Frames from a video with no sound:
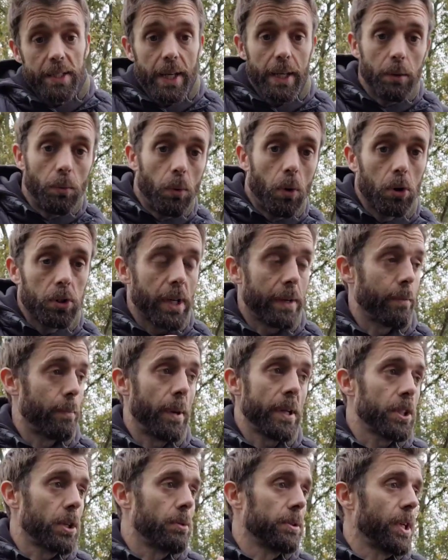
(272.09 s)
Get in the water, have a
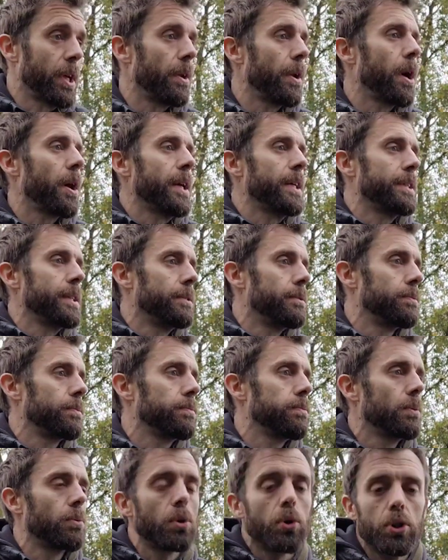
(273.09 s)
picture." I was like, "No." He says,
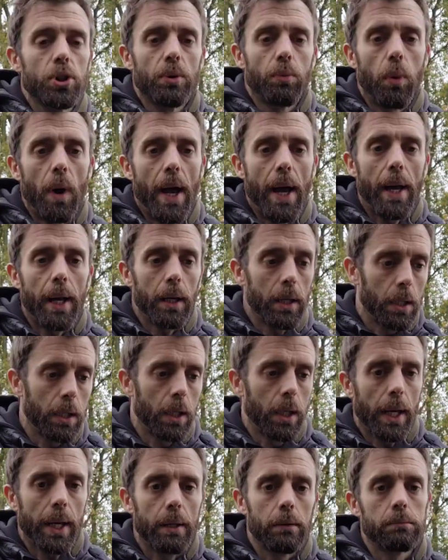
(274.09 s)
"Well, because you're wet, are
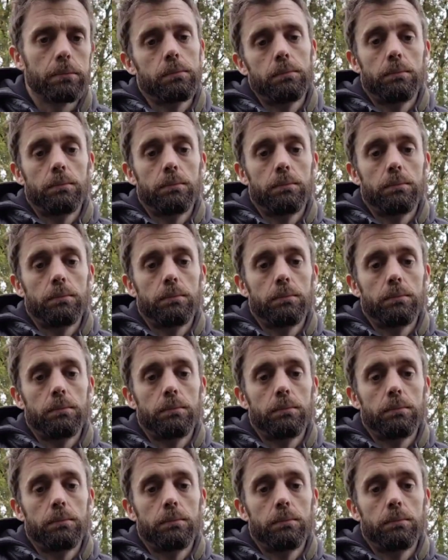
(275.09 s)
you getting